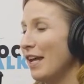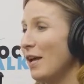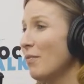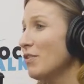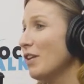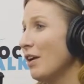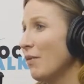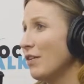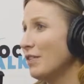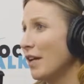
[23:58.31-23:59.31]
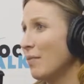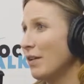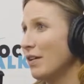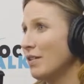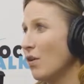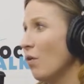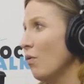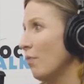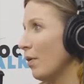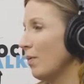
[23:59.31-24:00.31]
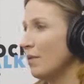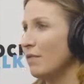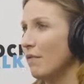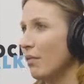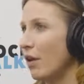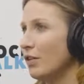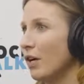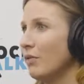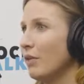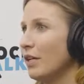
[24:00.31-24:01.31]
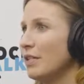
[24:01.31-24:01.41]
And I appreciate what you said, because the whole purpose of the Block Talk really